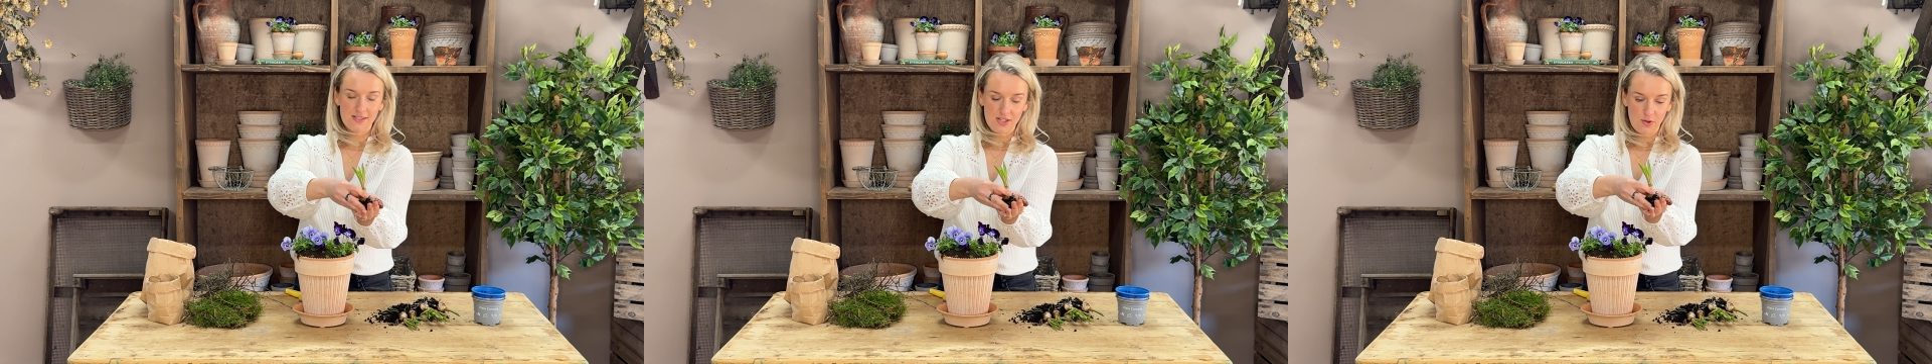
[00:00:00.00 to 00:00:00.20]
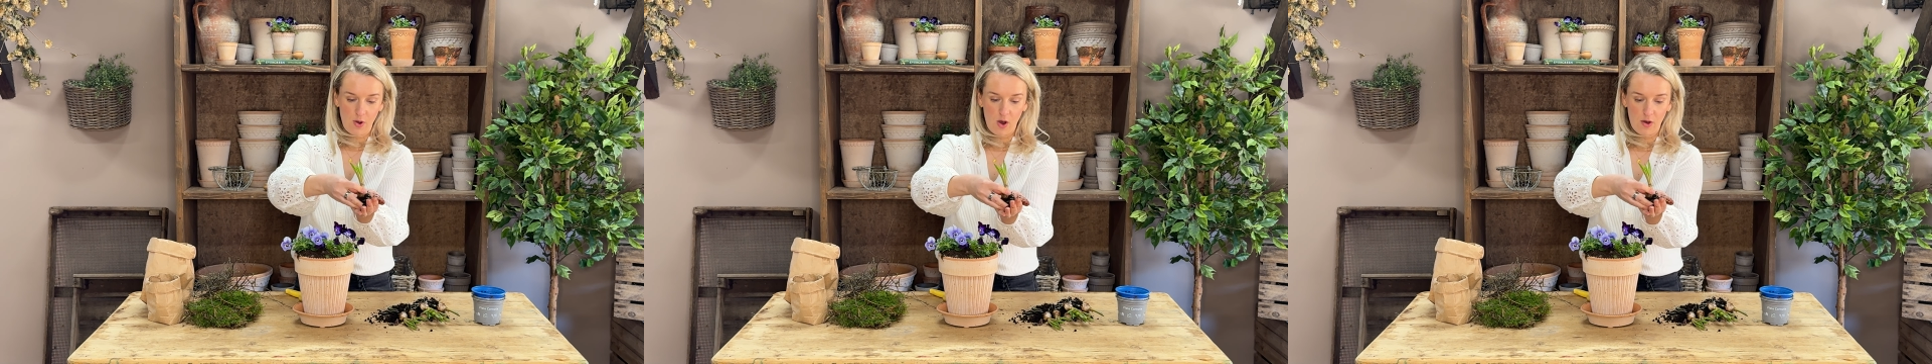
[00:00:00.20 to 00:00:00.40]
so
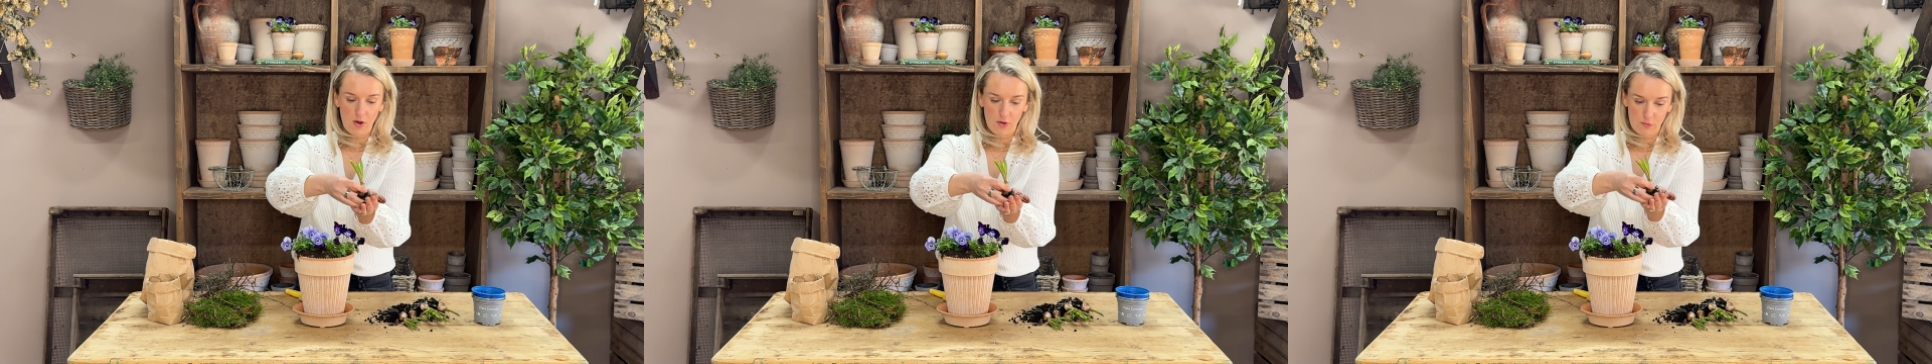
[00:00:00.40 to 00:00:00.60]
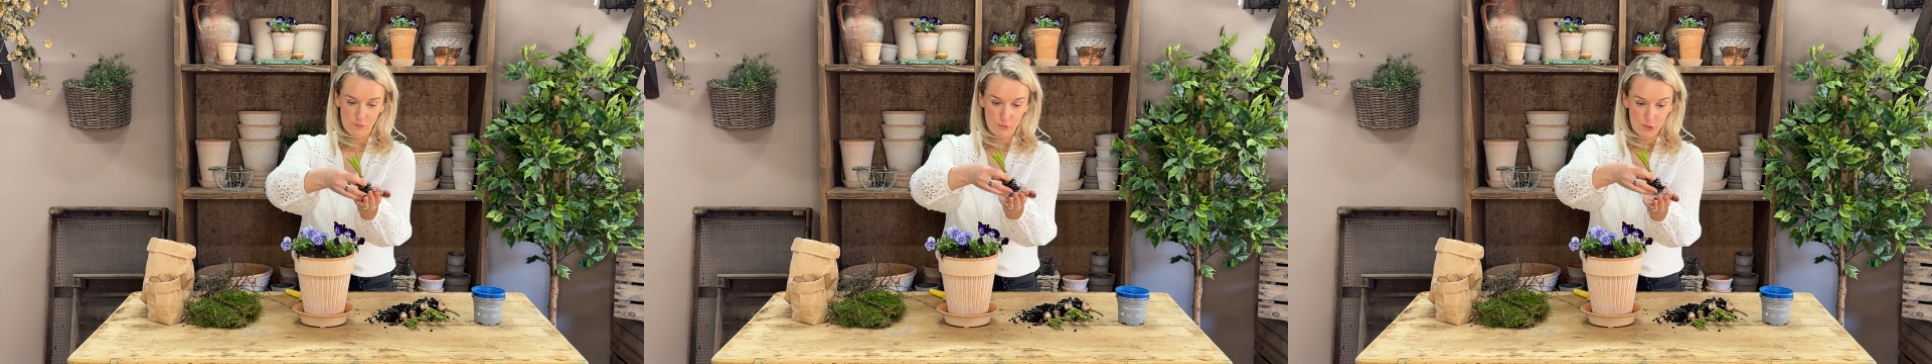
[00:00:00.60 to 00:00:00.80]

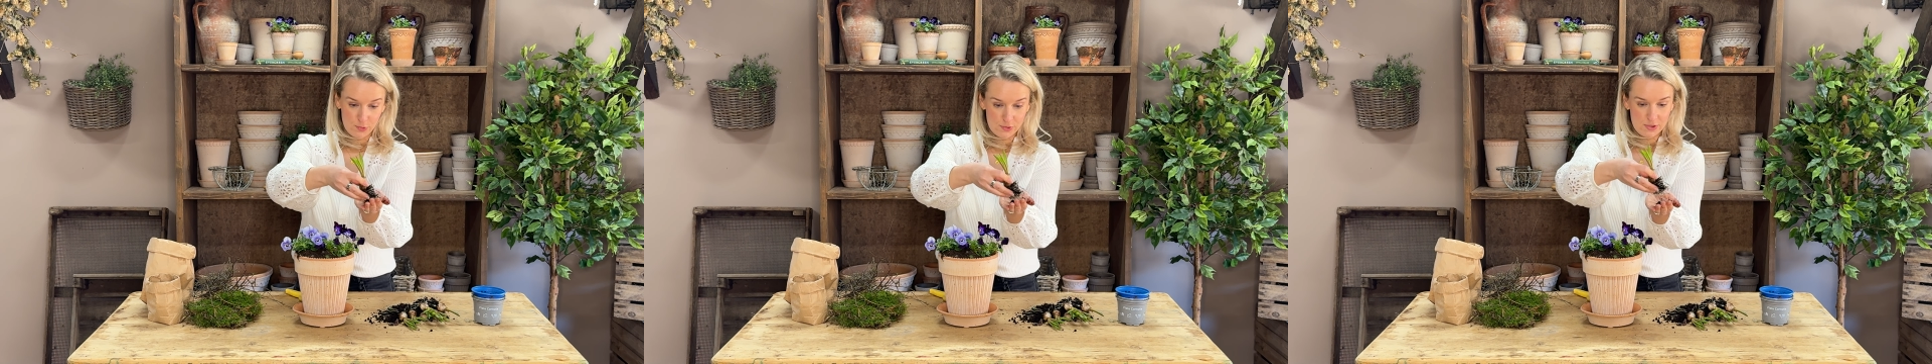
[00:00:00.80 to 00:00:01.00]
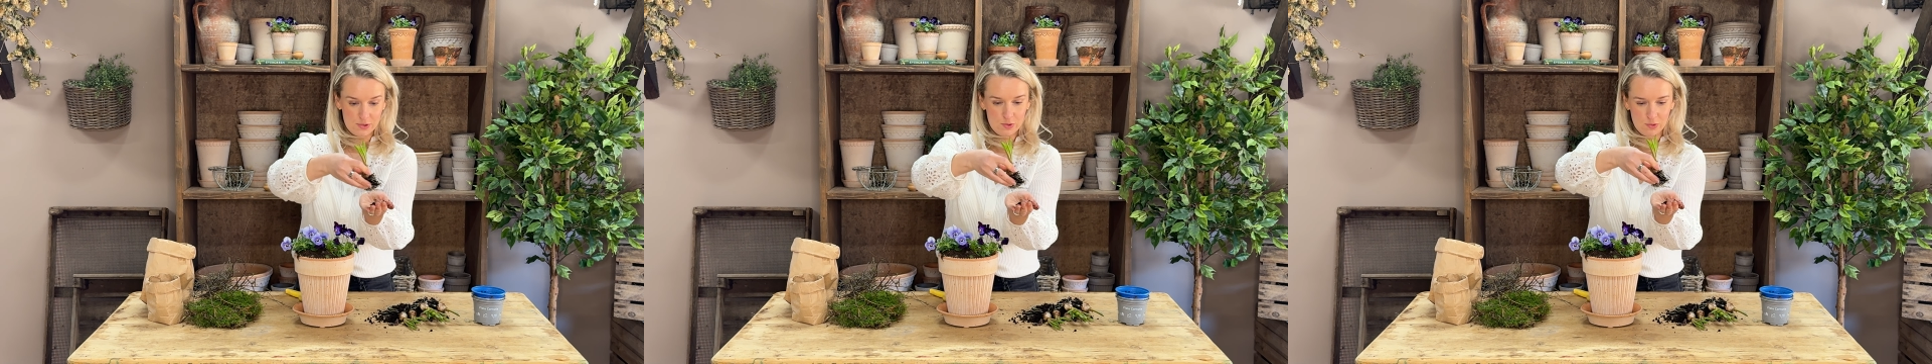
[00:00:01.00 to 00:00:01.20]
our
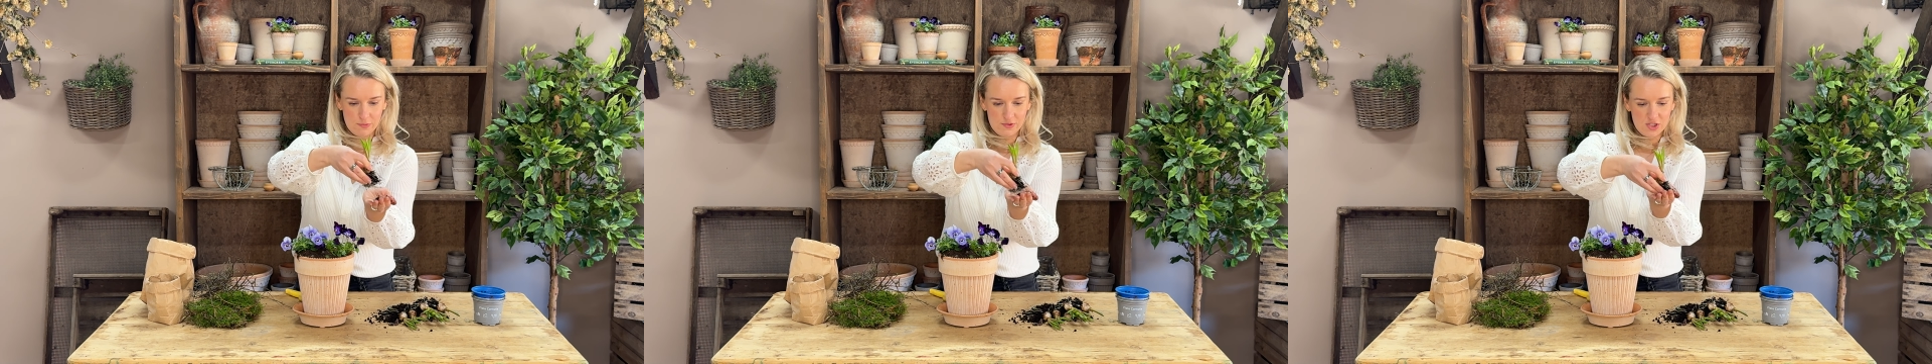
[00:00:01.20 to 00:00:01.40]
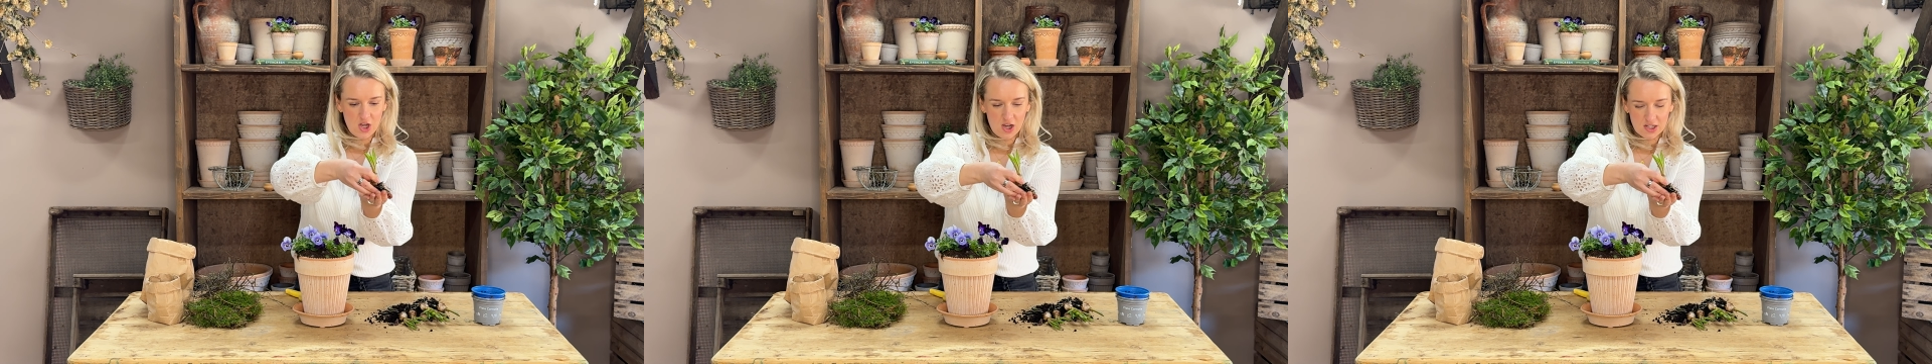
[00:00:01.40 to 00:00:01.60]
roots are sort of
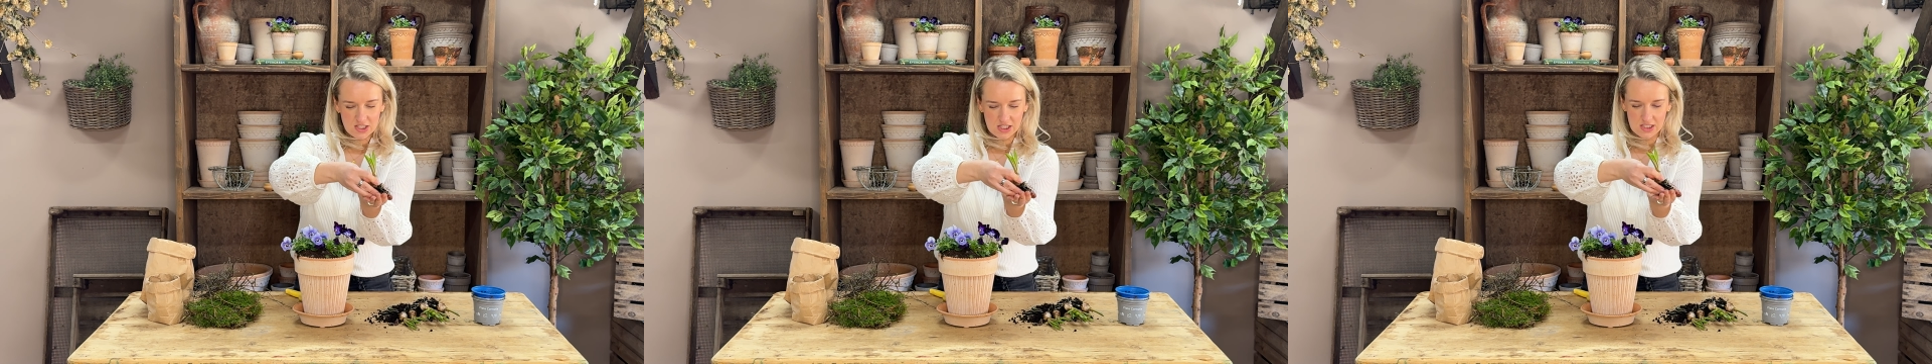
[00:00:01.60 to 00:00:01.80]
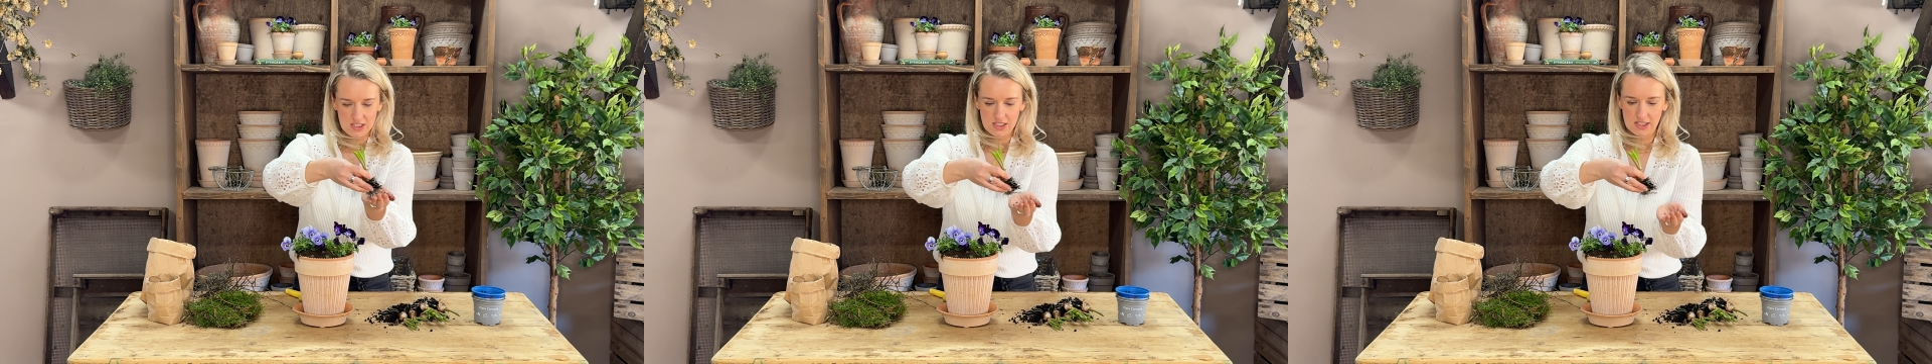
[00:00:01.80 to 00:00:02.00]
tucked under,